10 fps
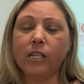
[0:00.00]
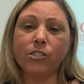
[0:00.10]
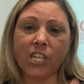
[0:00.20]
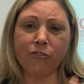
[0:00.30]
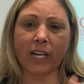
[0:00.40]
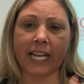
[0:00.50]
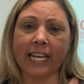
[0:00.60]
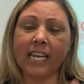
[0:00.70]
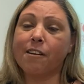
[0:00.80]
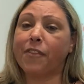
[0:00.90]
Generally,
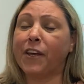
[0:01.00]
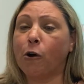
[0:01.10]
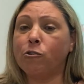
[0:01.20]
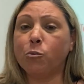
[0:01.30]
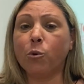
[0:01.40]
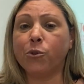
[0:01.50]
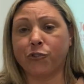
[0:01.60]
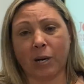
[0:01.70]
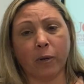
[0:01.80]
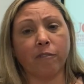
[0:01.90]
if they go to all the
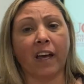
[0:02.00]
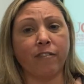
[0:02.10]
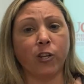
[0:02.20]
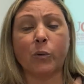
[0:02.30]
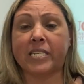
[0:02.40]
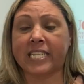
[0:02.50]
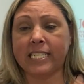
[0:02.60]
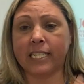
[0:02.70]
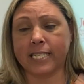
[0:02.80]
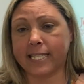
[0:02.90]
trouble of having you attend
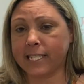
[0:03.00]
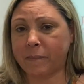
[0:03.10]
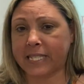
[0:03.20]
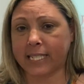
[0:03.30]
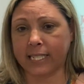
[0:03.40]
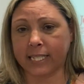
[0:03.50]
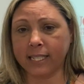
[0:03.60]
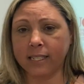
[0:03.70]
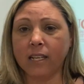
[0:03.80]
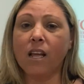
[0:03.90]
an assessment centre,
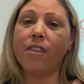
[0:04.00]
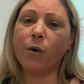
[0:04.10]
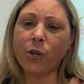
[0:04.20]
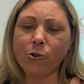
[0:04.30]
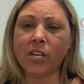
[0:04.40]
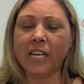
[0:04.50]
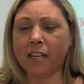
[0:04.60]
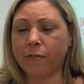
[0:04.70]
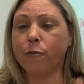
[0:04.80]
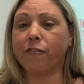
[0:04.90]
they'll usually give
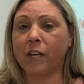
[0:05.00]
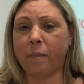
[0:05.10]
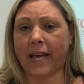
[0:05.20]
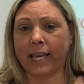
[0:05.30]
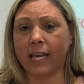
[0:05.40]
you feedback,